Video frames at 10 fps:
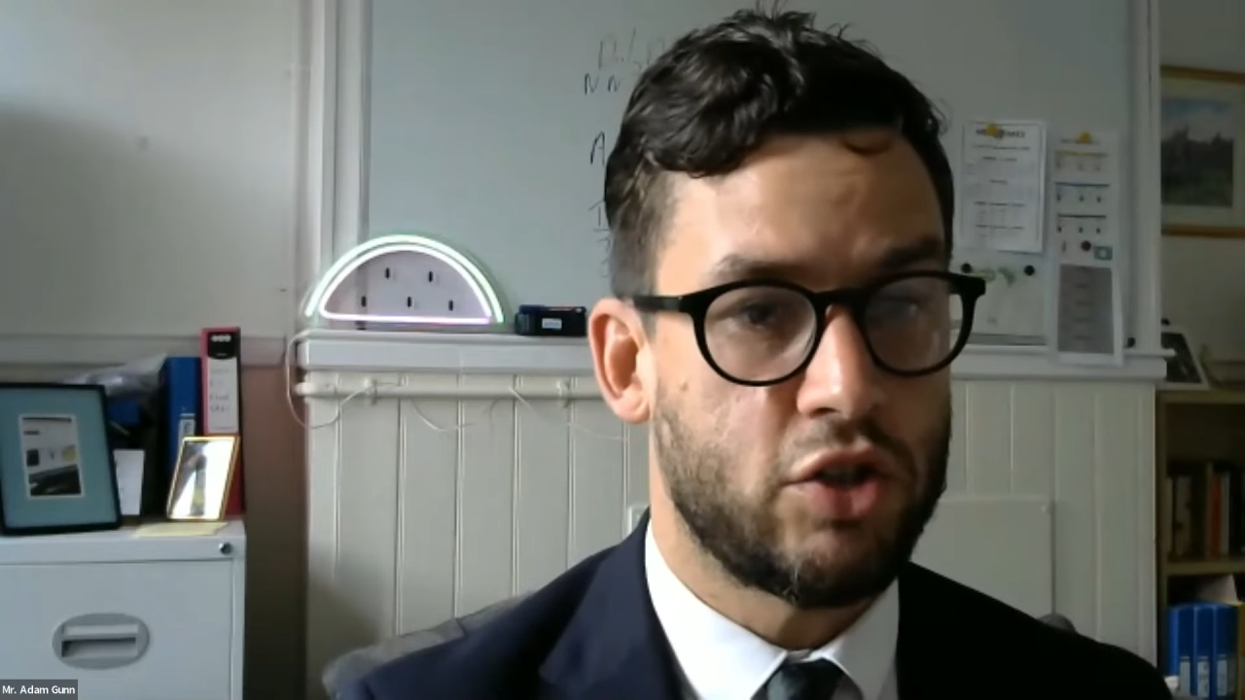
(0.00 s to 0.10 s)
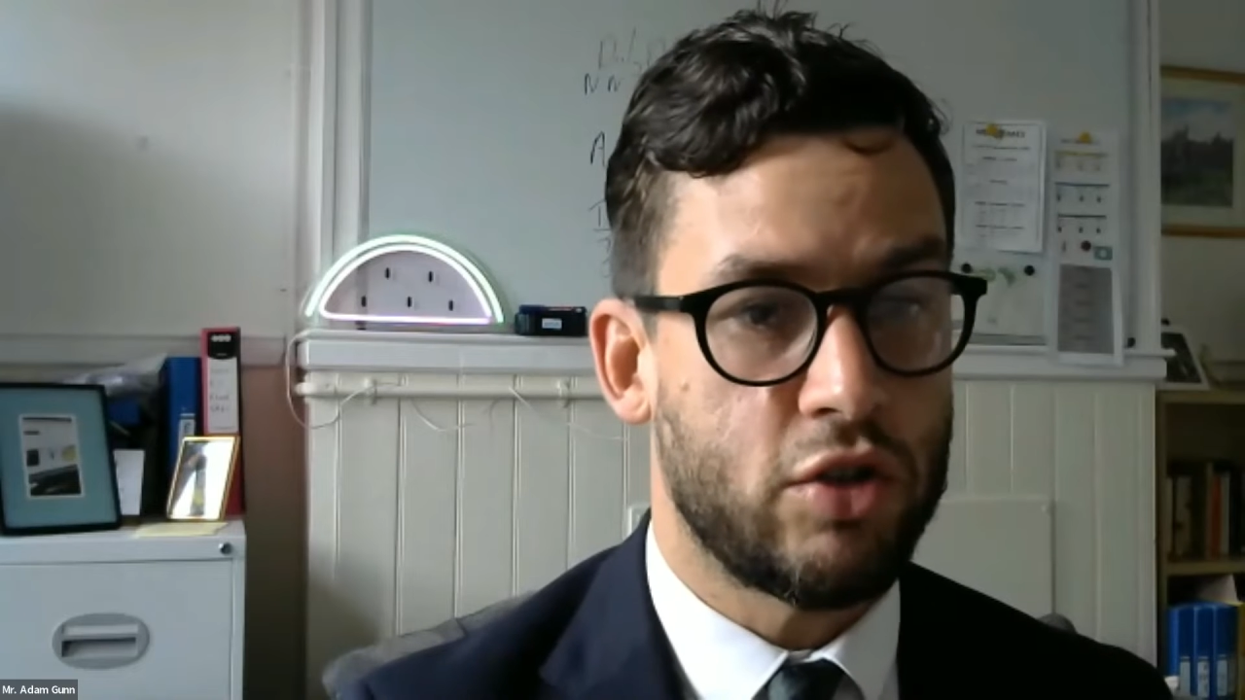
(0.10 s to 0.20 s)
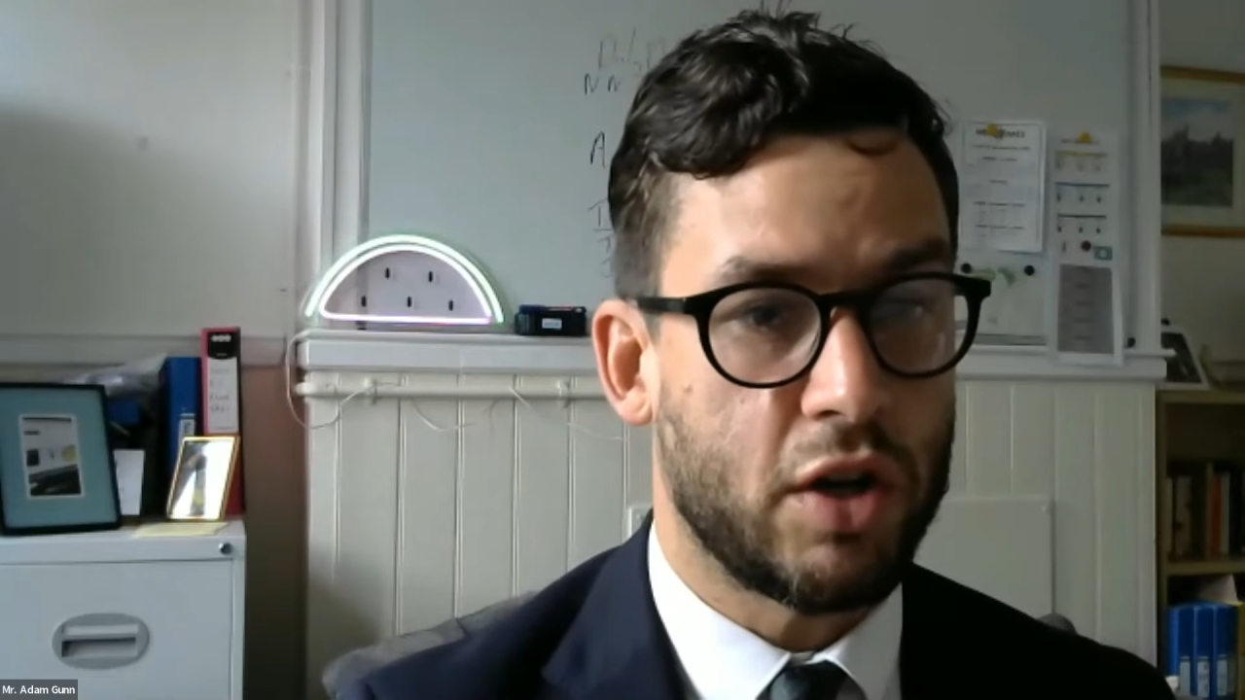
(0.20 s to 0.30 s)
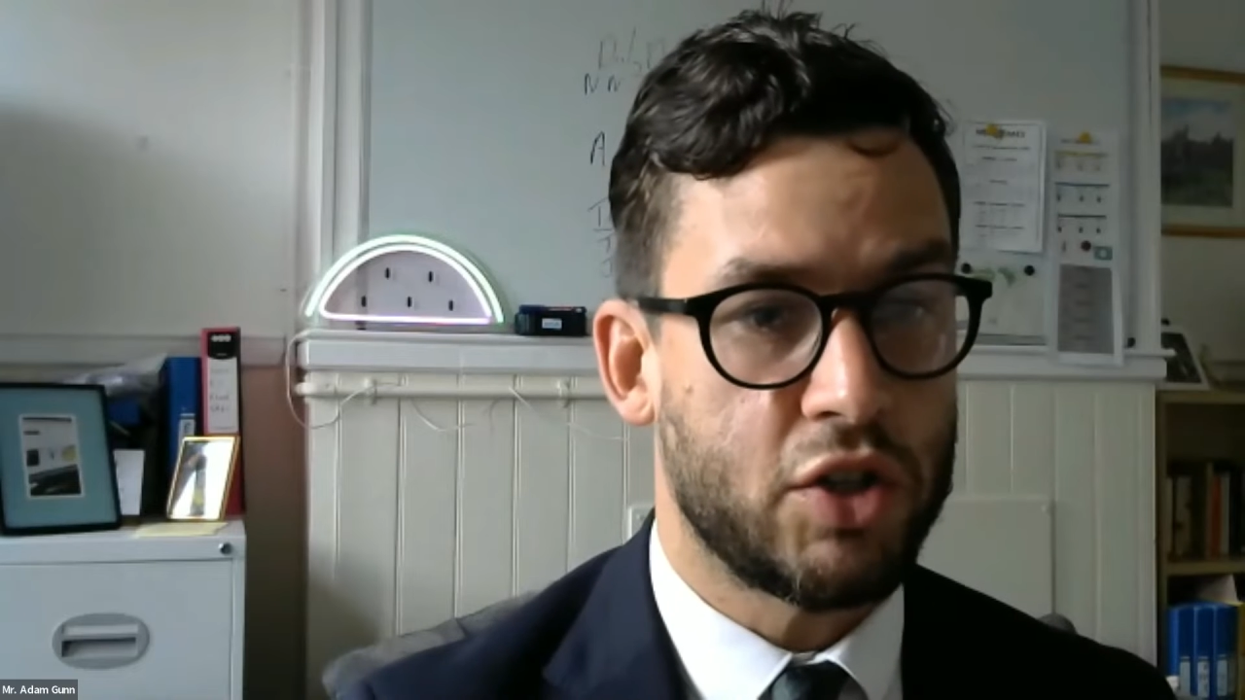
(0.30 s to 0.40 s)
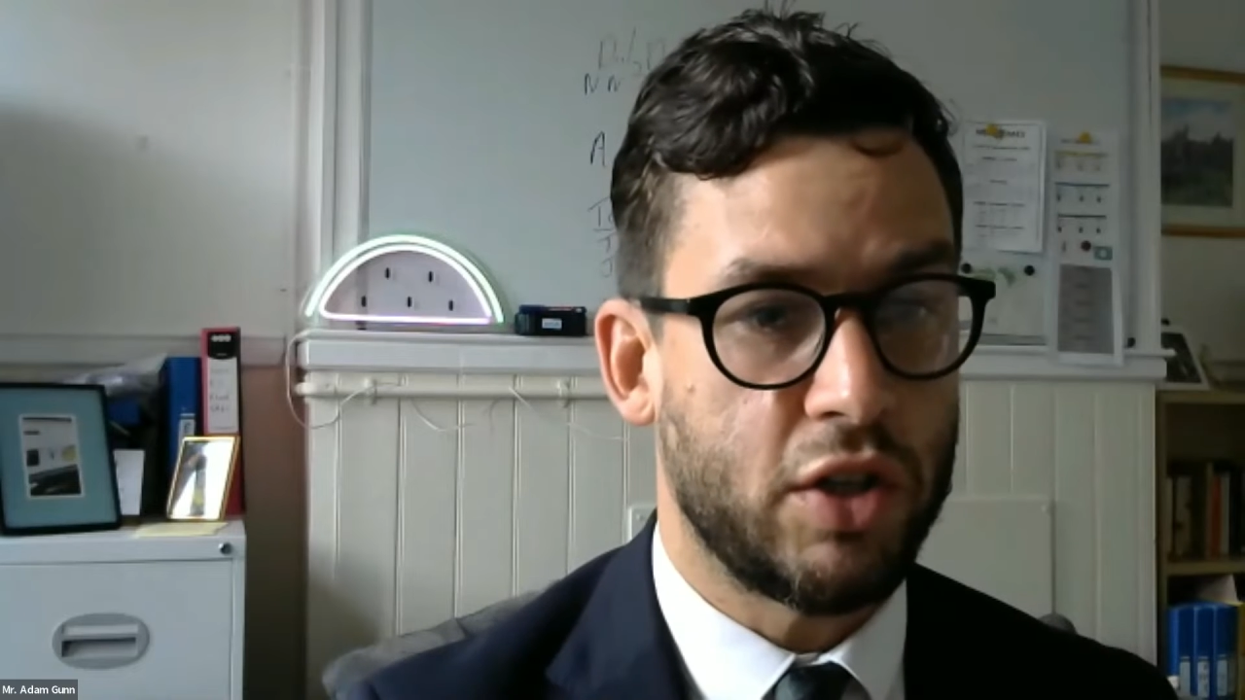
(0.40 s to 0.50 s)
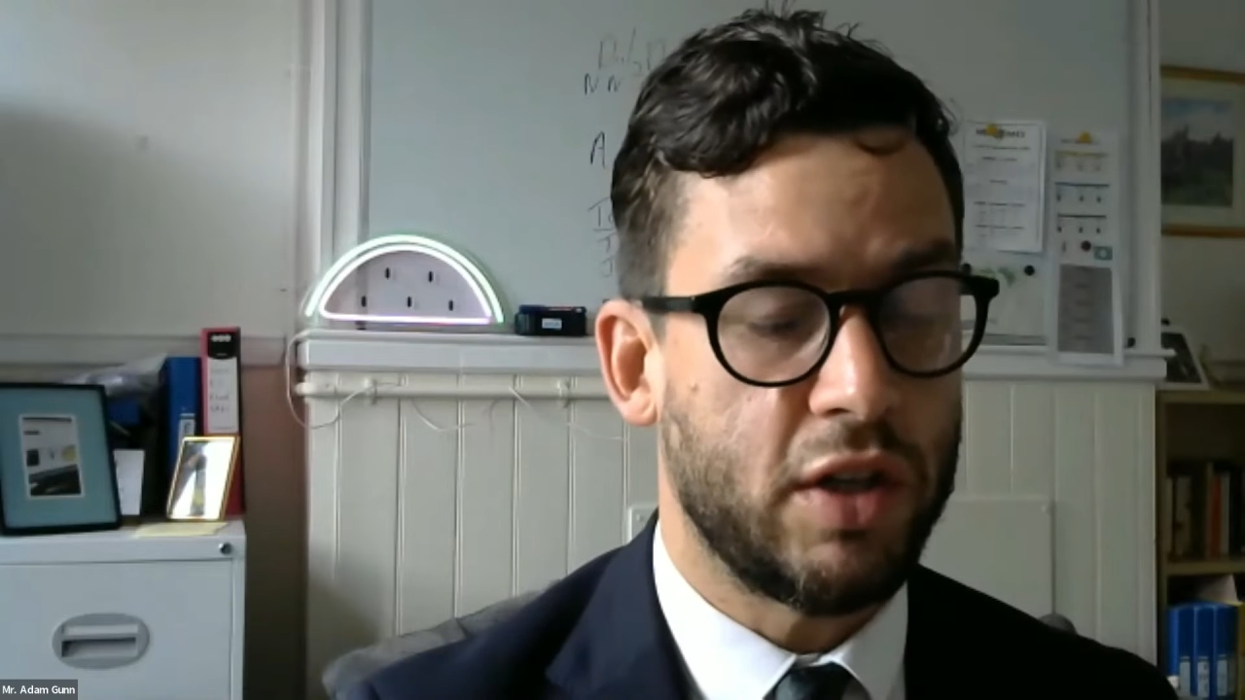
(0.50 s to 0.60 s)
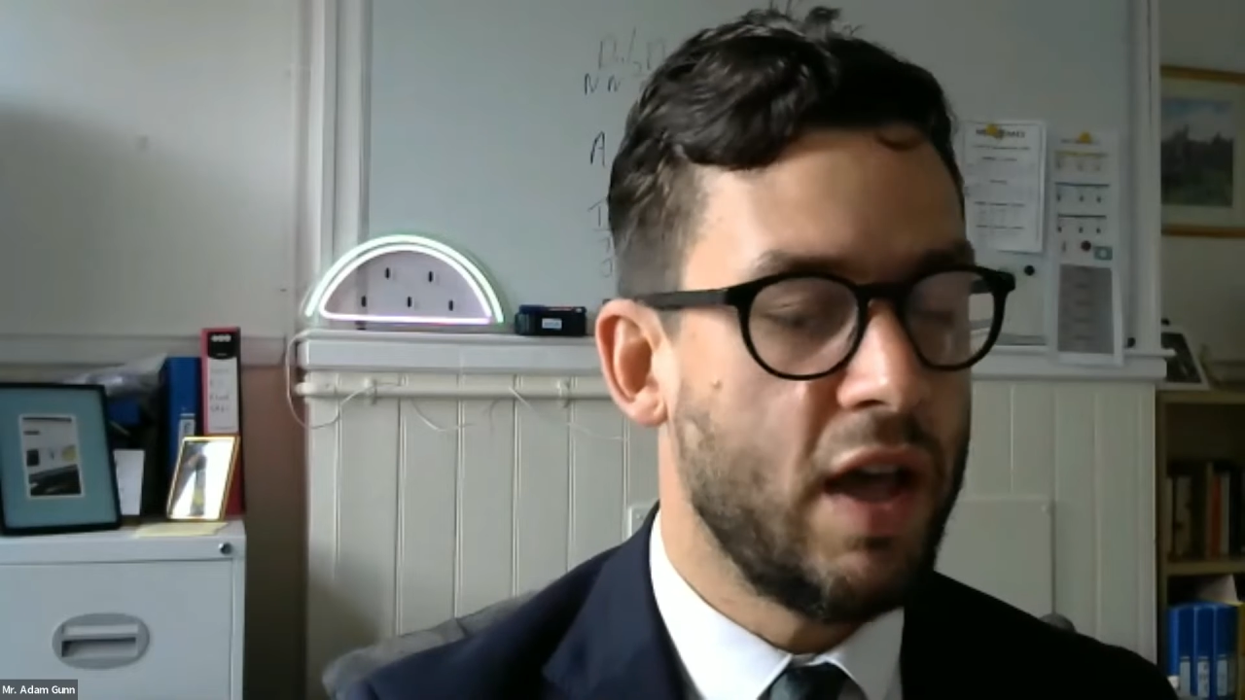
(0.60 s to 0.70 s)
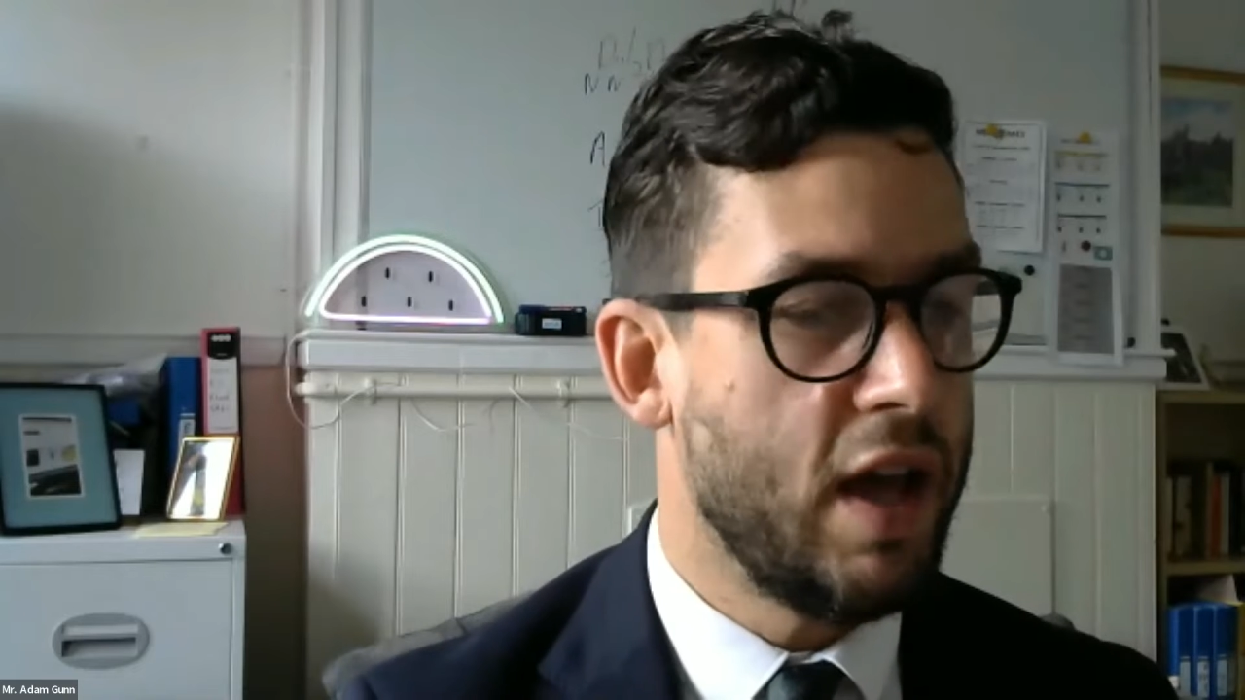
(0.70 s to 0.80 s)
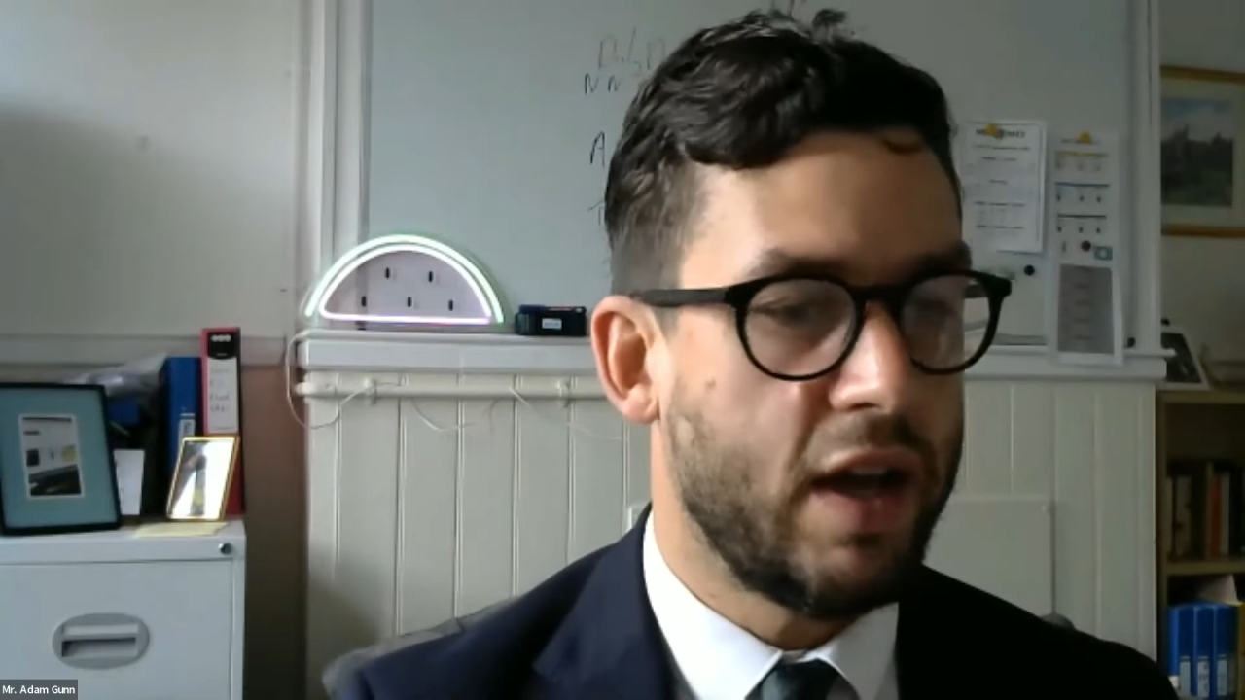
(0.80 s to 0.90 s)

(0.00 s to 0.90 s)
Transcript: instruction.